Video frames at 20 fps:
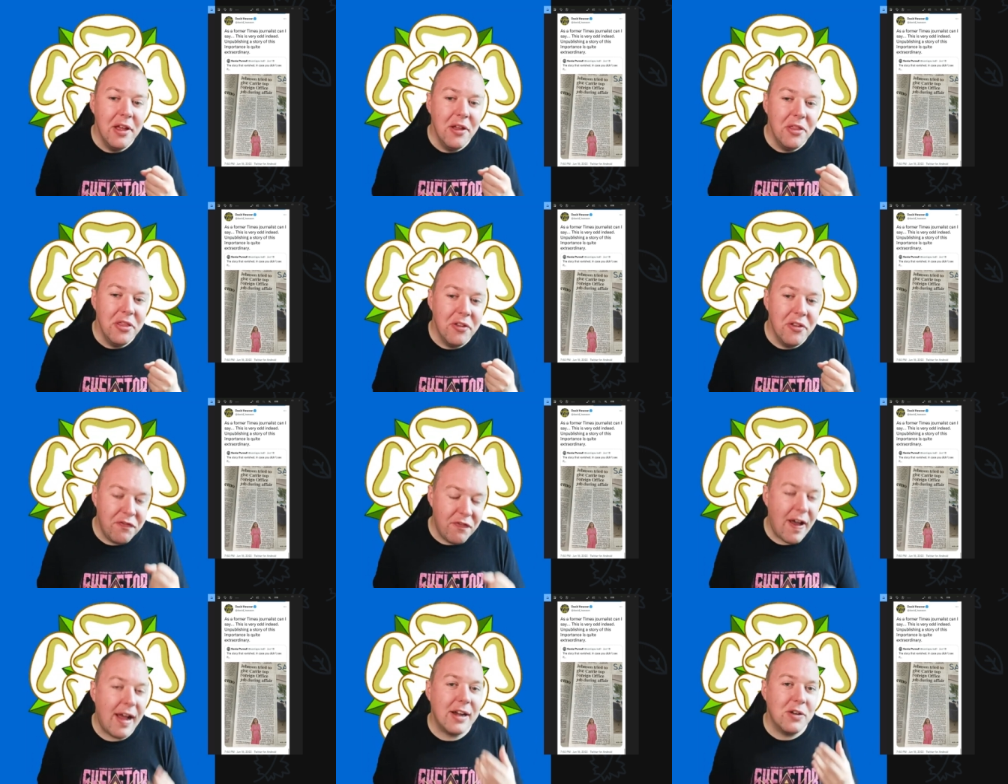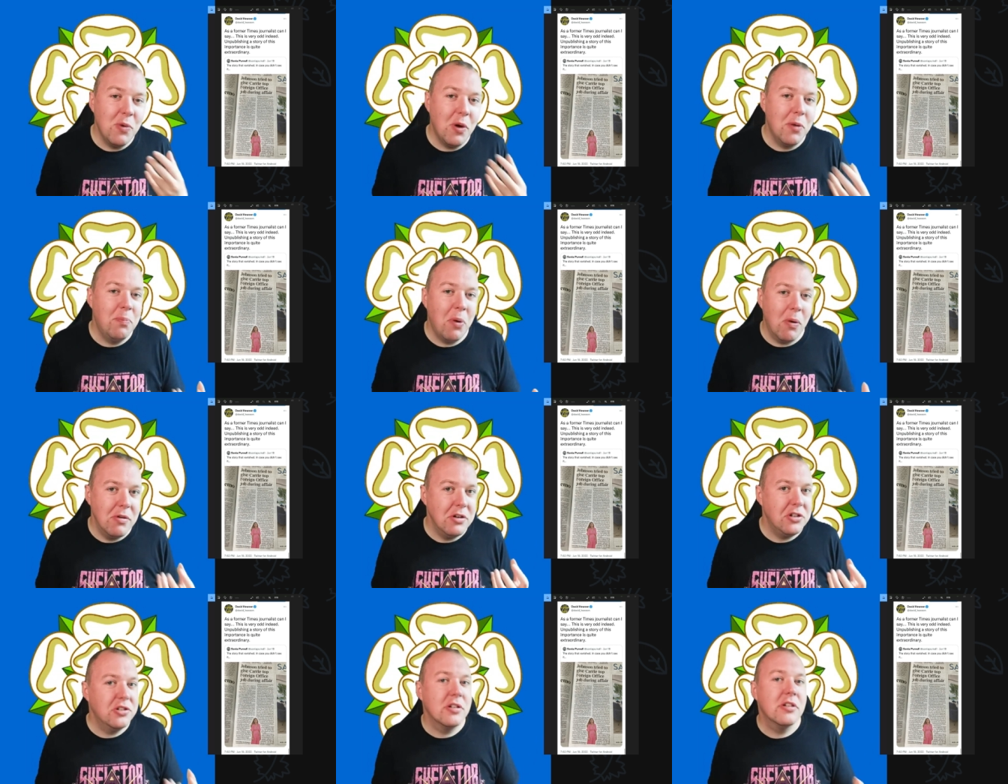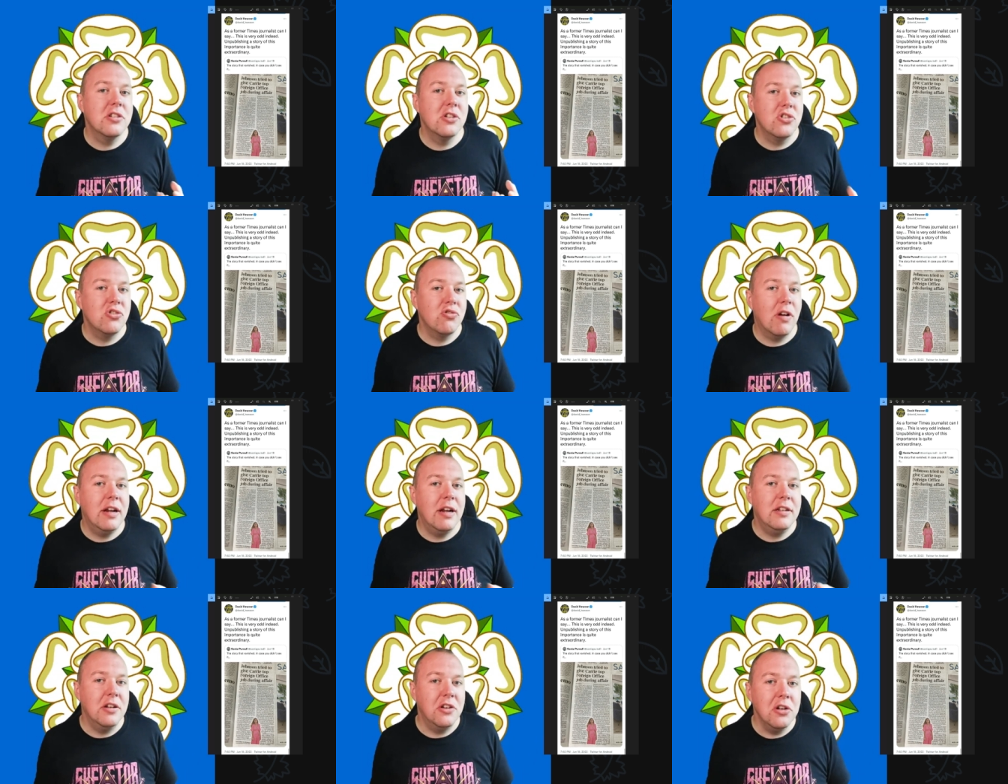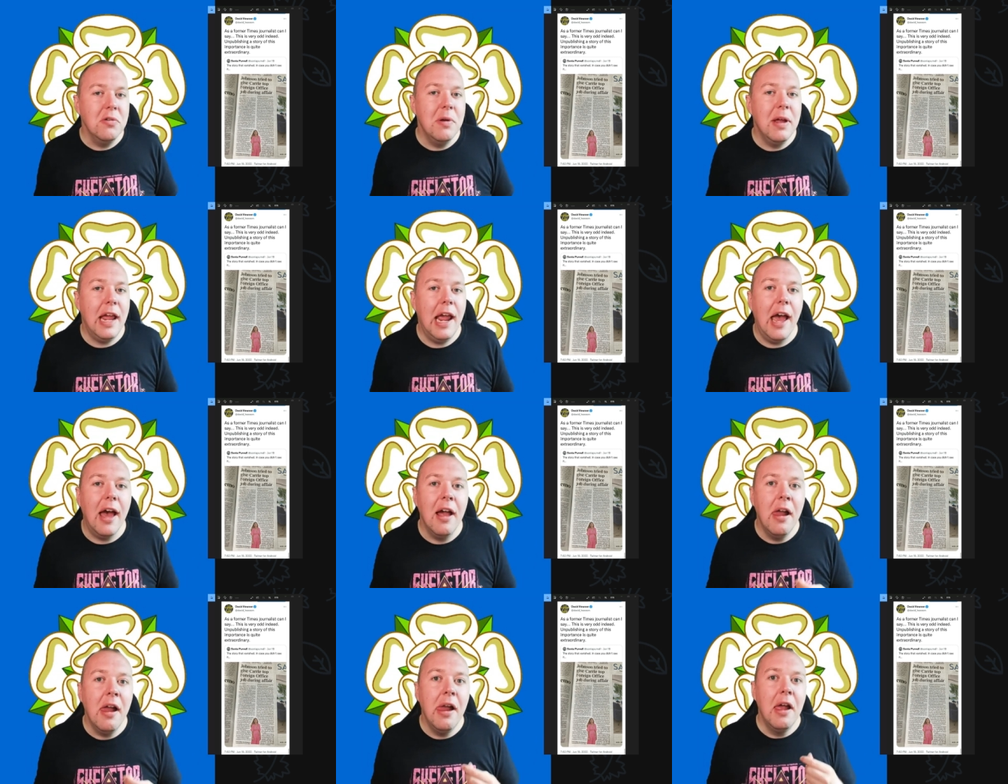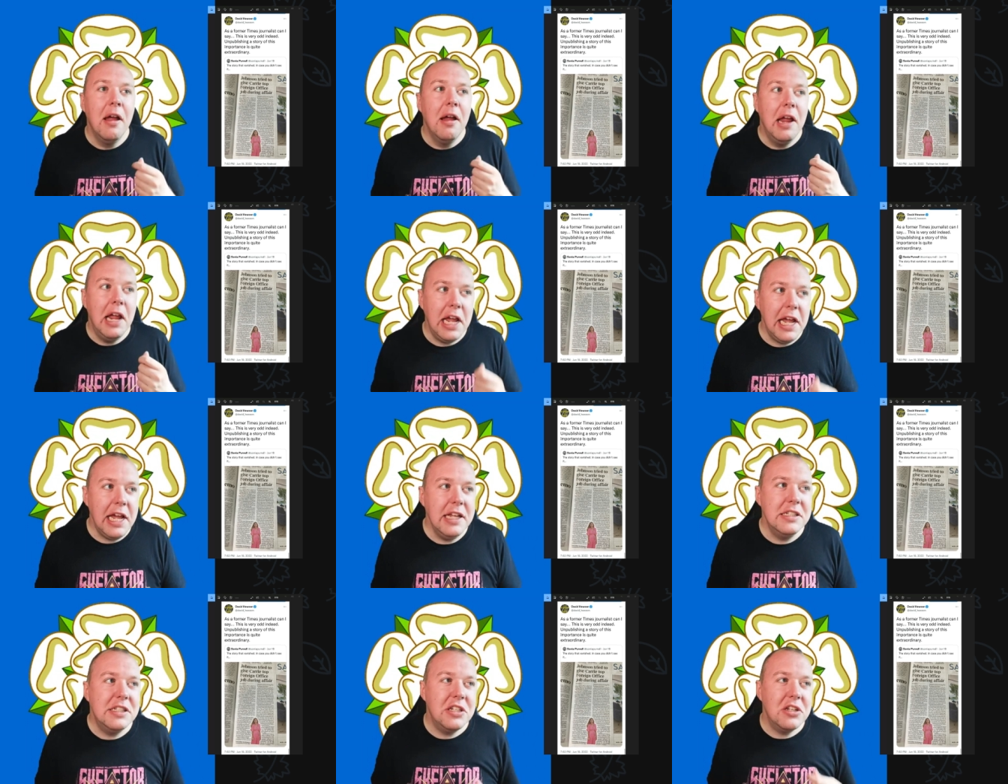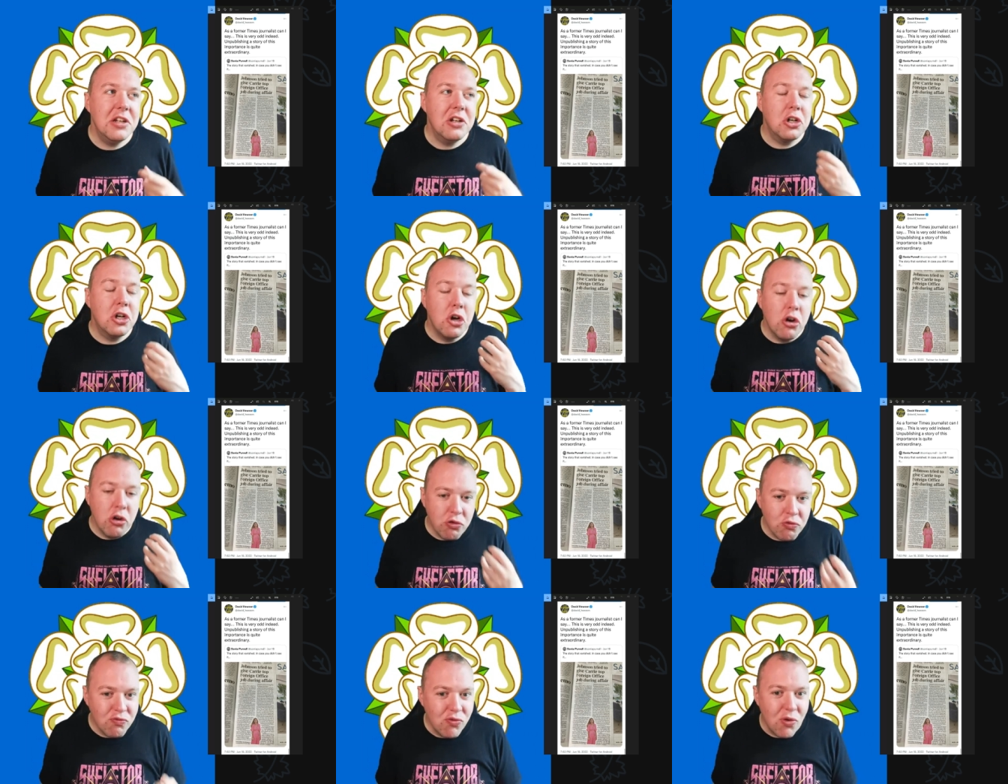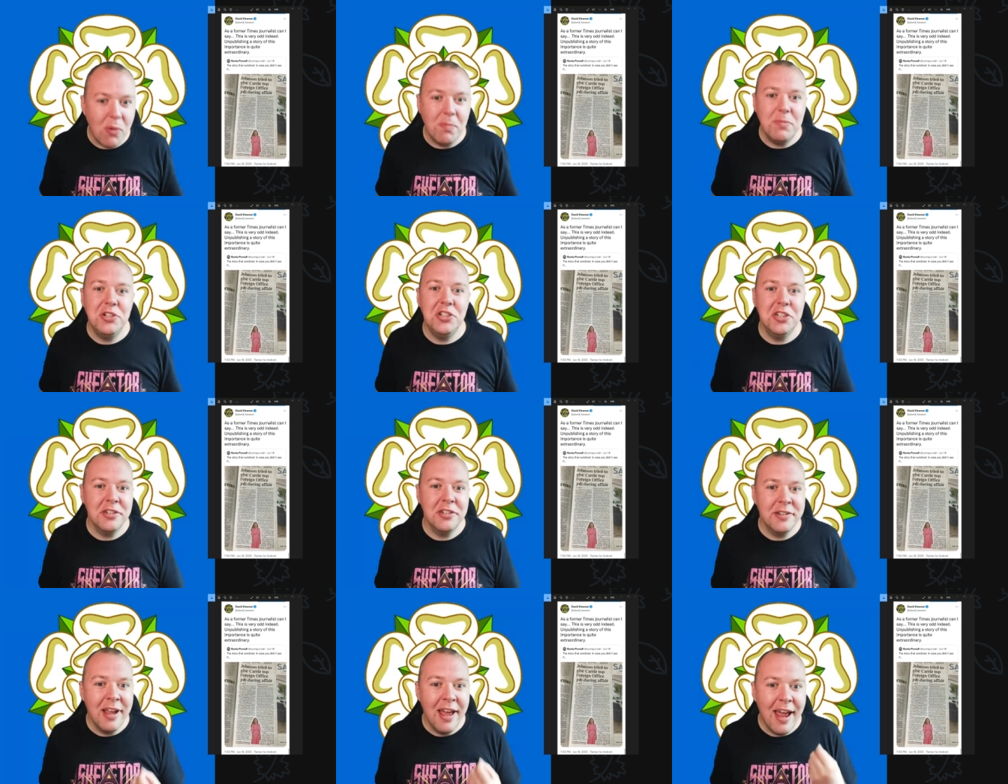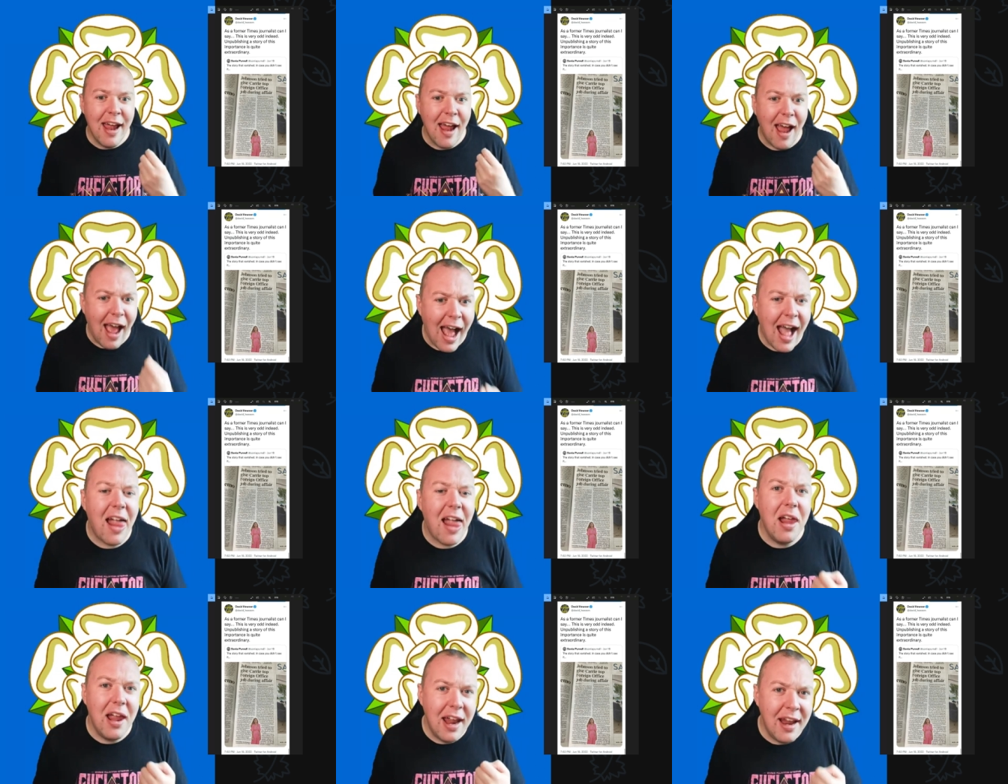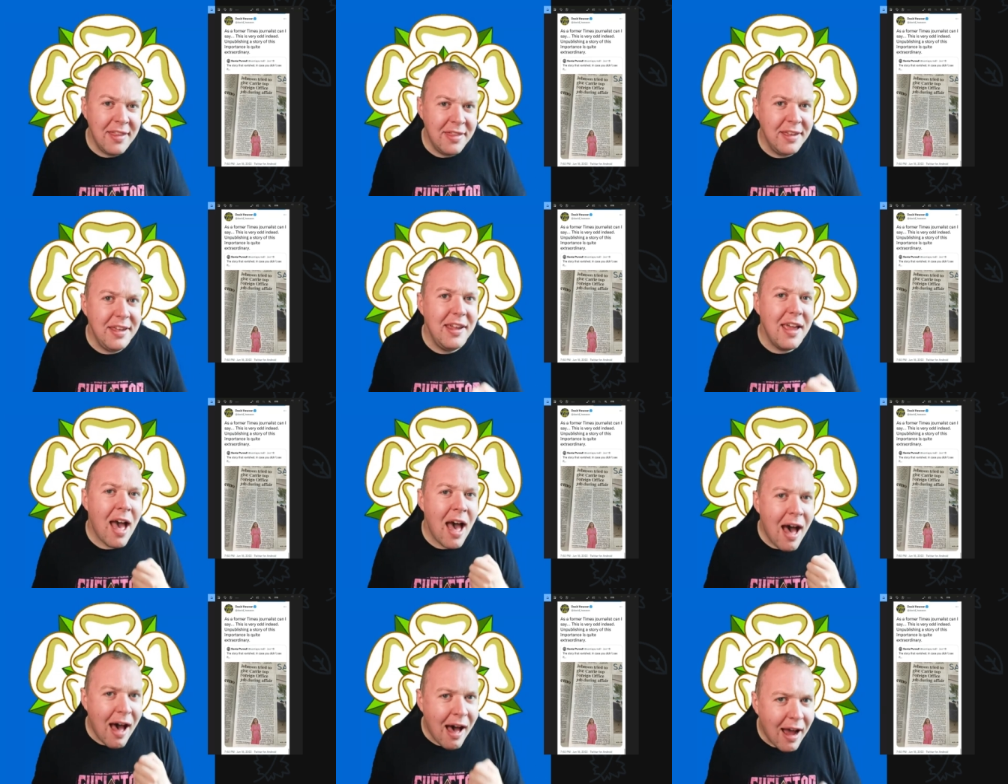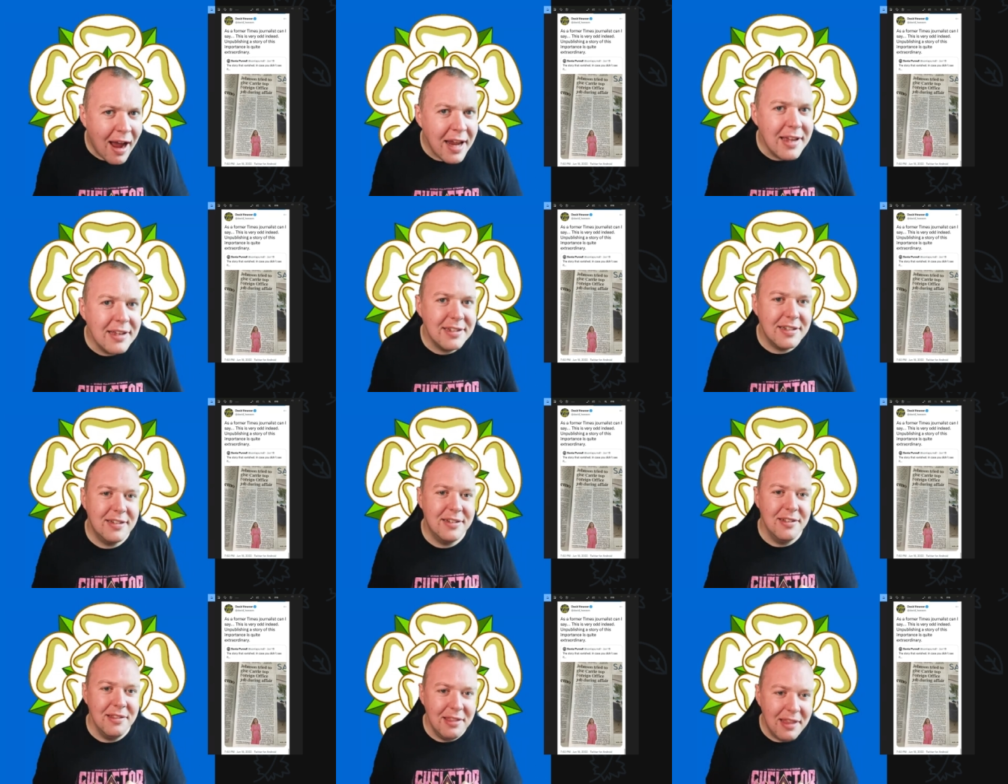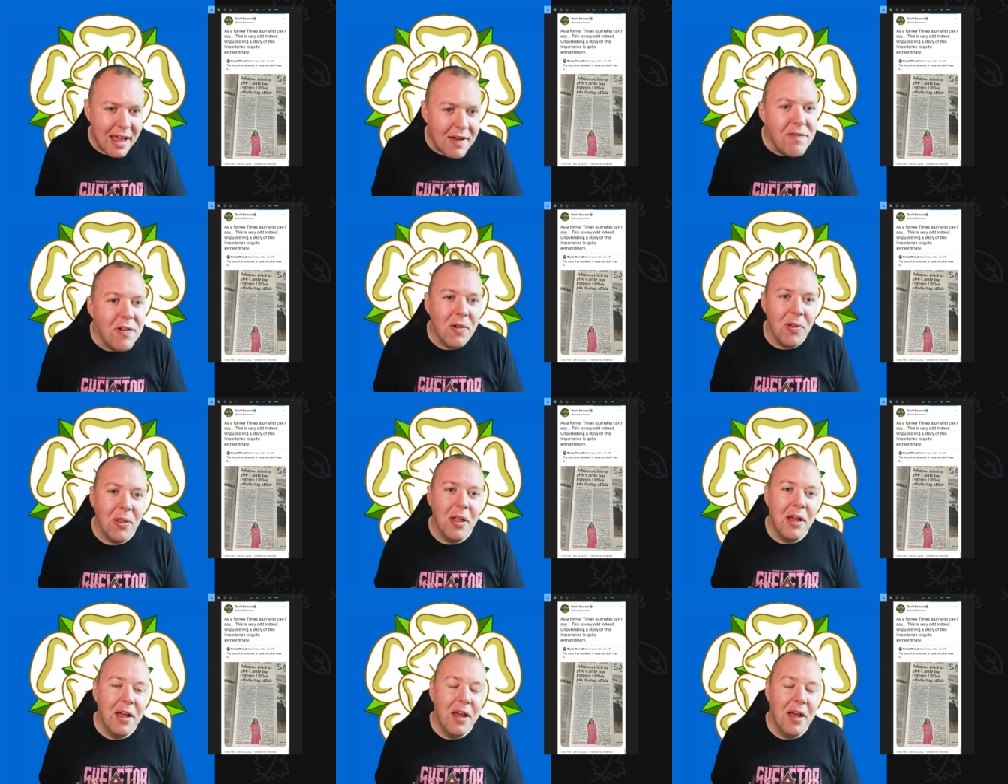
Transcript: the fact what Boris Johnson tried to do here is corruption at the highest level.